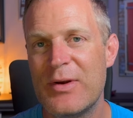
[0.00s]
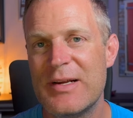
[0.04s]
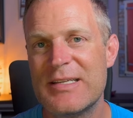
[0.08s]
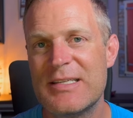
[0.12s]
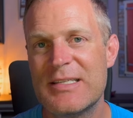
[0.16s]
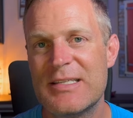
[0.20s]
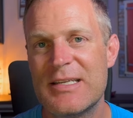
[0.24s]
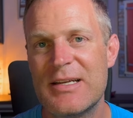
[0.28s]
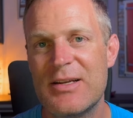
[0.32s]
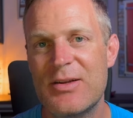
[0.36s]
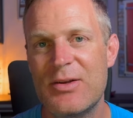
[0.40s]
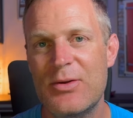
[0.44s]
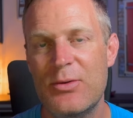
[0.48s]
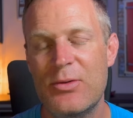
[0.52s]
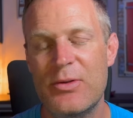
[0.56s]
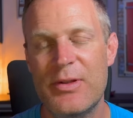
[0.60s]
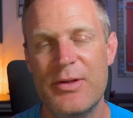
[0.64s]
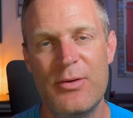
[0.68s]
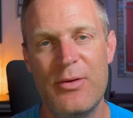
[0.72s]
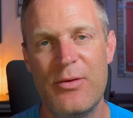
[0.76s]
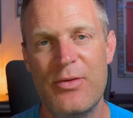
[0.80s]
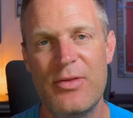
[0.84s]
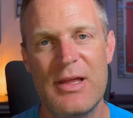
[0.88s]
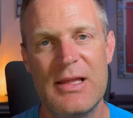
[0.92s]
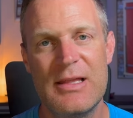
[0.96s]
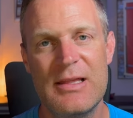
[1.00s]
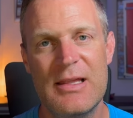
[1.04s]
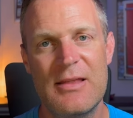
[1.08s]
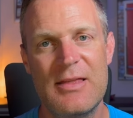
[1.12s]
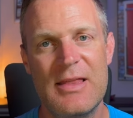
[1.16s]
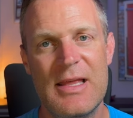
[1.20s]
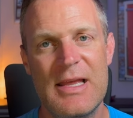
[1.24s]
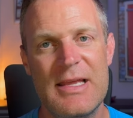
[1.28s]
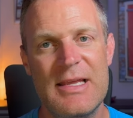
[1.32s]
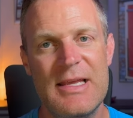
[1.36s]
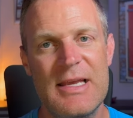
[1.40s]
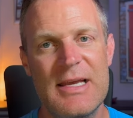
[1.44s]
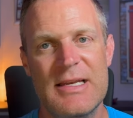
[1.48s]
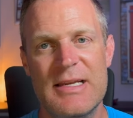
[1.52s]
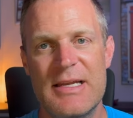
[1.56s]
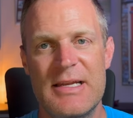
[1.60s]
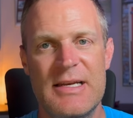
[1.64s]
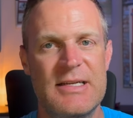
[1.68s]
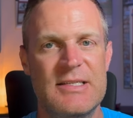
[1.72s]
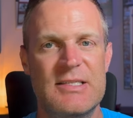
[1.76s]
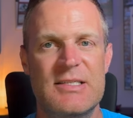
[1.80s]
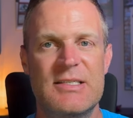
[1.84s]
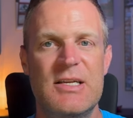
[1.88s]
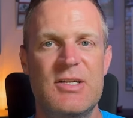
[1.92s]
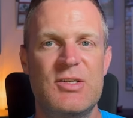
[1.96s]
single little thing that they get,
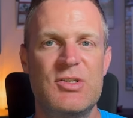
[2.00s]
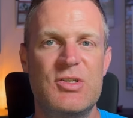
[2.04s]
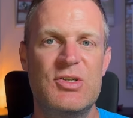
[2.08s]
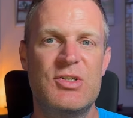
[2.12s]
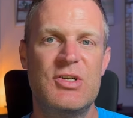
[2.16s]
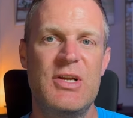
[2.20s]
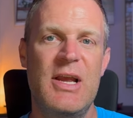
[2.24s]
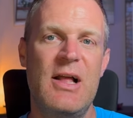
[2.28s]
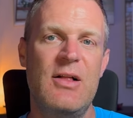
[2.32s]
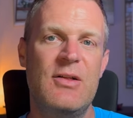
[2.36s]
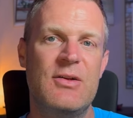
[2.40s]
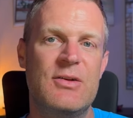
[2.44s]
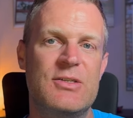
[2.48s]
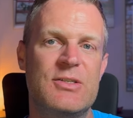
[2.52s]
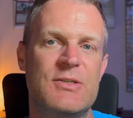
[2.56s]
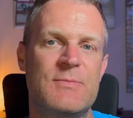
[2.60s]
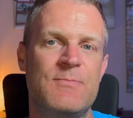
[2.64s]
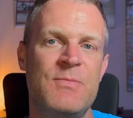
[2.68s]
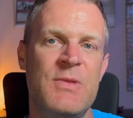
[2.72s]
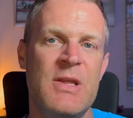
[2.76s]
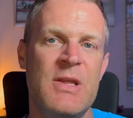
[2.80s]
and it's such a challenge.